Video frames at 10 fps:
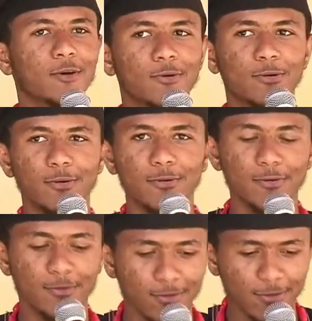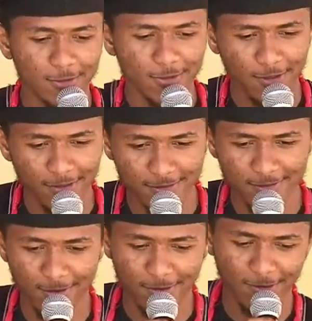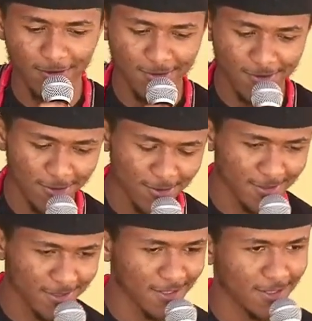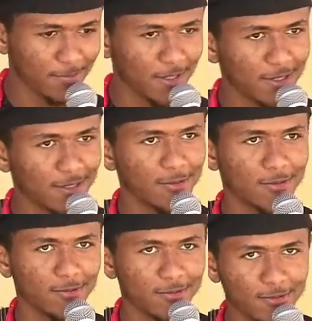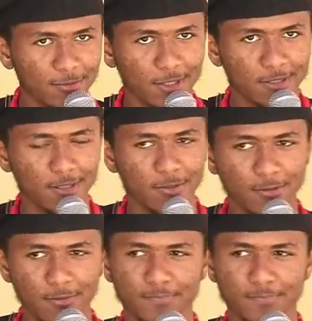Kulu kulu so, odo ti ba lo we so.